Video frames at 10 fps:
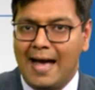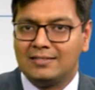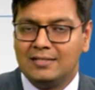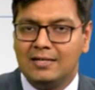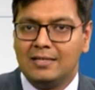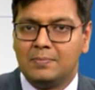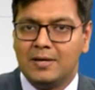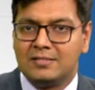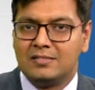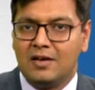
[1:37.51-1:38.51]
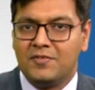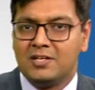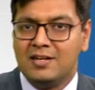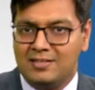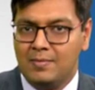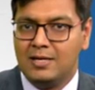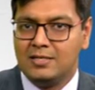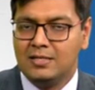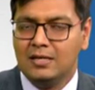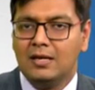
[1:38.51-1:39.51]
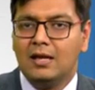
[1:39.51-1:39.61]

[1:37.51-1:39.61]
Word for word: accident the person suffers a disability,